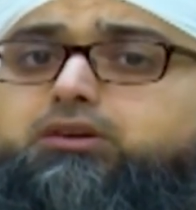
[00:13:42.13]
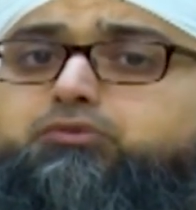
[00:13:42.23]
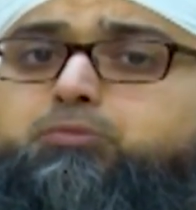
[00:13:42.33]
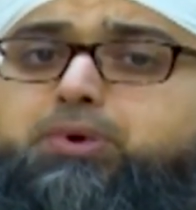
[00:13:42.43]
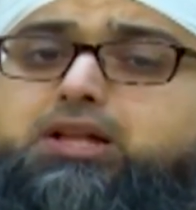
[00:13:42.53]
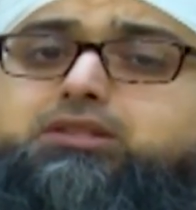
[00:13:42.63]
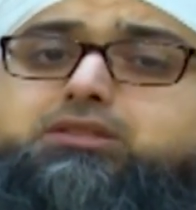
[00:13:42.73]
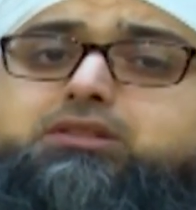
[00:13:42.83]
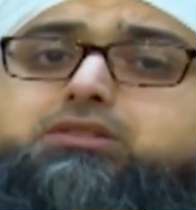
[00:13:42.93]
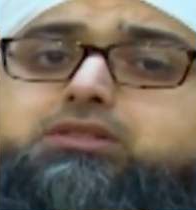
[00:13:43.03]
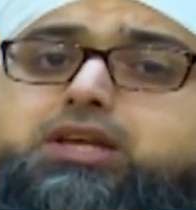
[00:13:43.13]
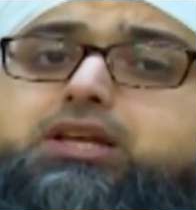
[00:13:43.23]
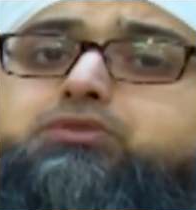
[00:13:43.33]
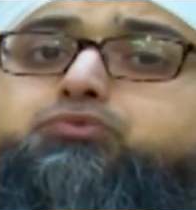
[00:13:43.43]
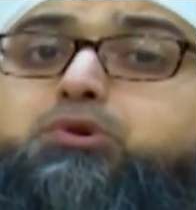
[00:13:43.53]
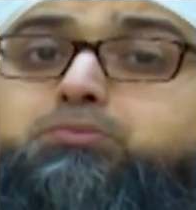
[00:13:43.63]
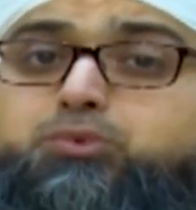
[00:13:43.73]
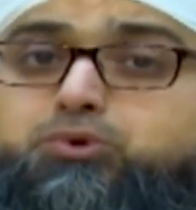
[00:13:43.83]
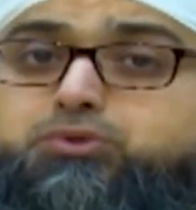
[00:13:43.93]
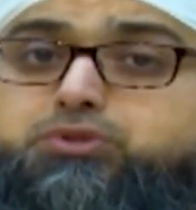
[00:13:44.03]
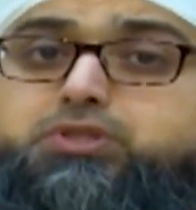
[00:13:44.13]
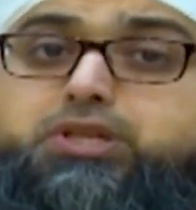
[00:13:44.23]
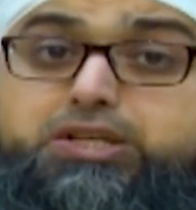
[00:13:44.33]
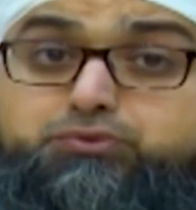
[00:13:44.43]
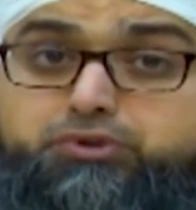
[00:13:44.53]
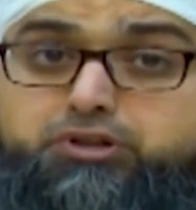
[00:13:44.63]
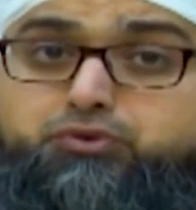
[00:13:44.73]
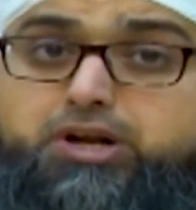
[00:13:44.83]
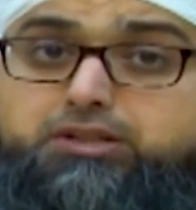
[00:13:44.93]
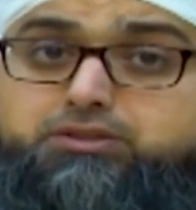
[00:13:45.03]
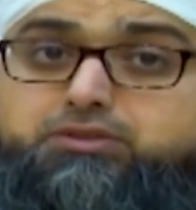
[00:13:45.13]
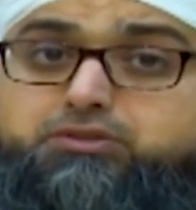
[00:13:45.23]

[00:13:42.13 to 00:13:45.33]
repentance is remorse, is regret.